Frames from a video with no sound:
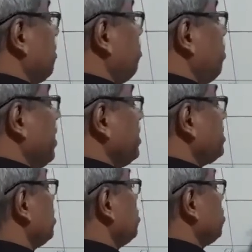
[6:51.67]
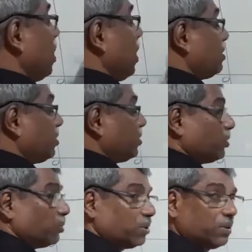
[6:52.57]
base into
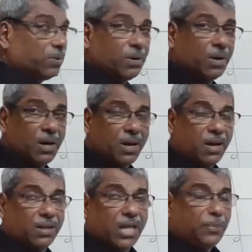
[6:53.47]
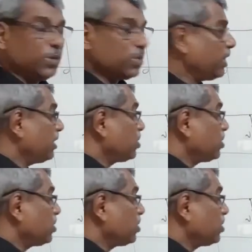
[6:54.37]
altitude. That means that is